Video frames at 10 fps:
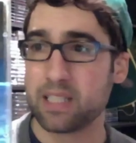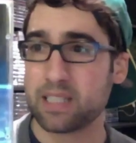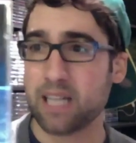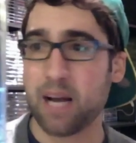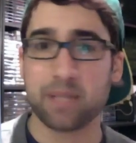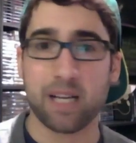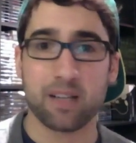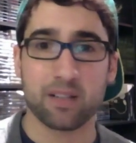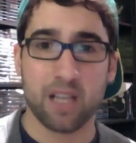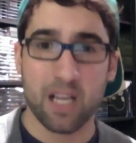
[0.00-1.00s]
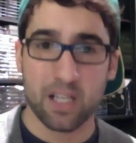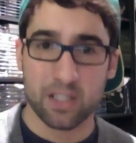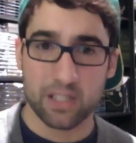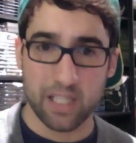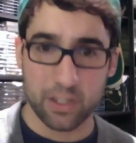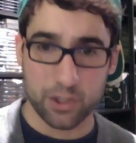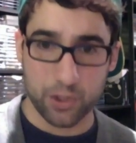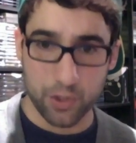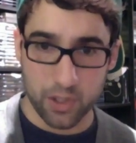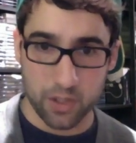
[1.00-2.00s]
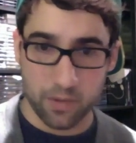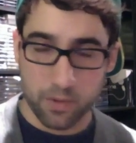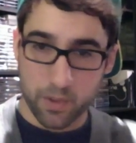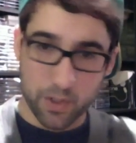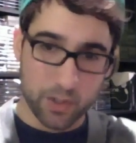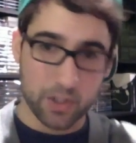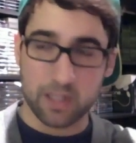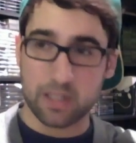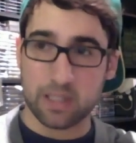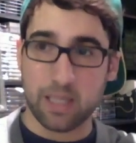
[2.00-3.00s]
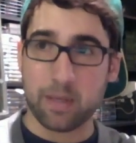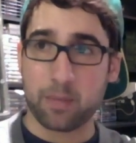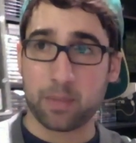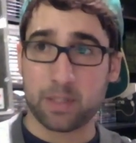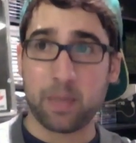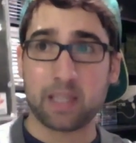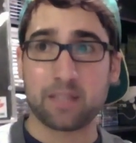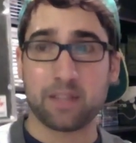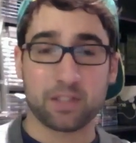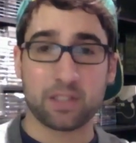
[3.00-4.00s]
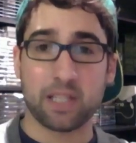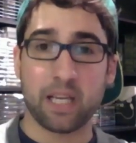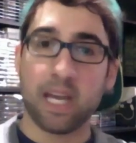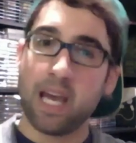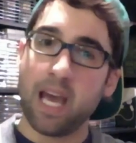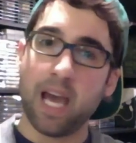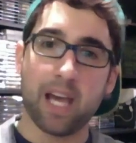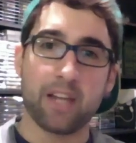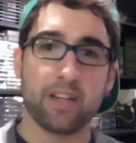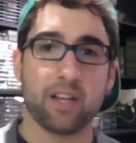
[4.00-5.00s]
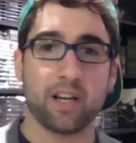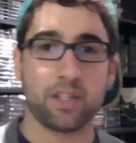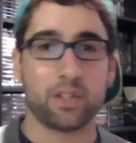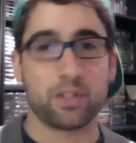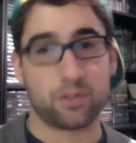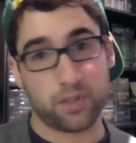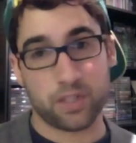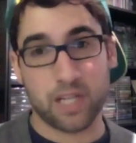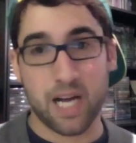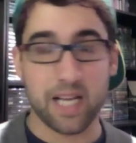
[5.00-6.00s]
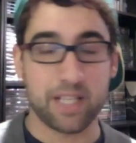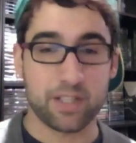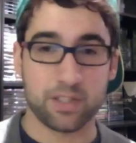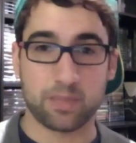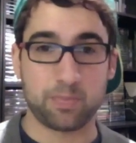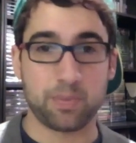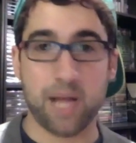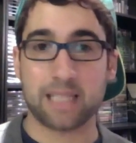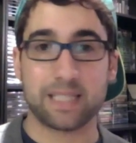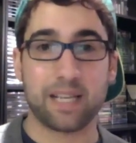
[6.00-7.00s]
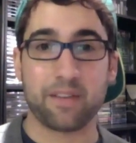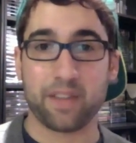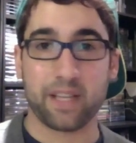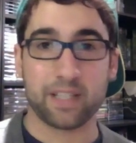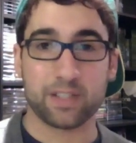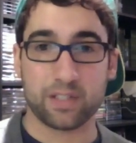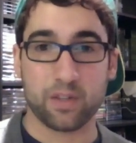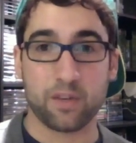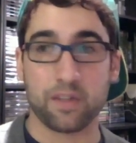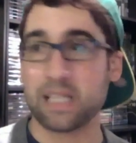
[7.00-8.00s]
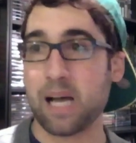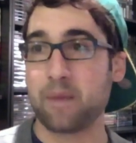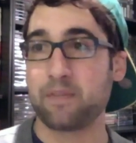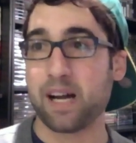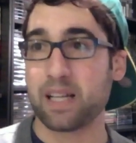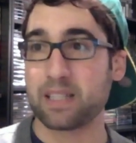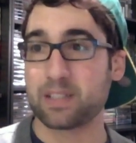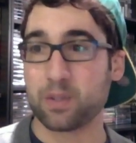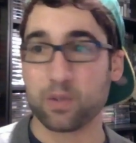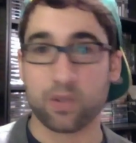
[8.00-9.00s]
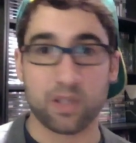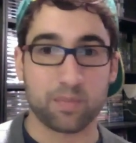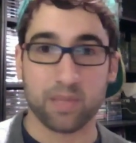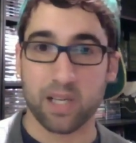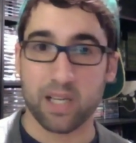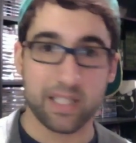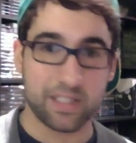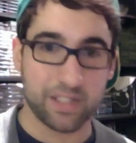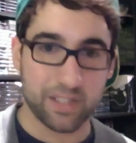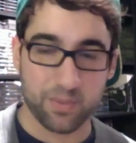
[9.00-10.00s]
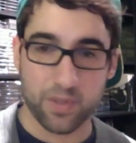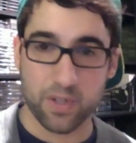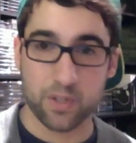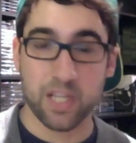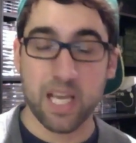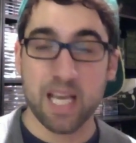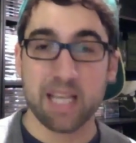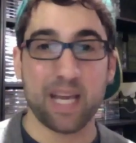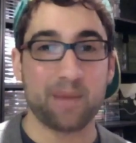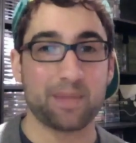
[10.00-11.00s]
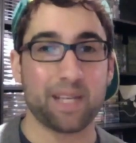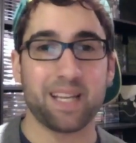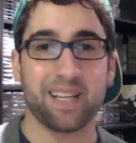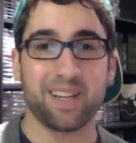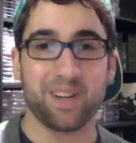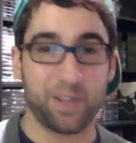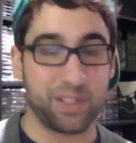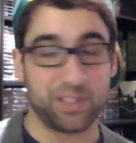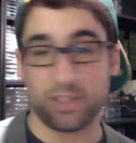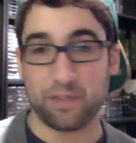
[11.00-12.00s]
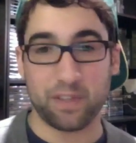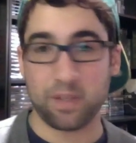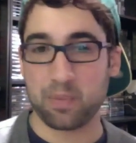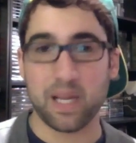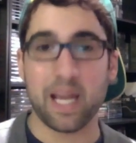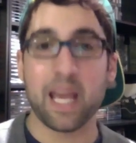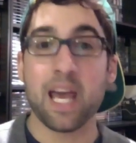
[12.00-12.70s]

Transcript: top-down kind of shooter where it's a top-down perspective, I should say, and you control your guy and you're just blasting everything. It's just over-the-top violence, gore, blood. It's just one of those games it's just fun to play.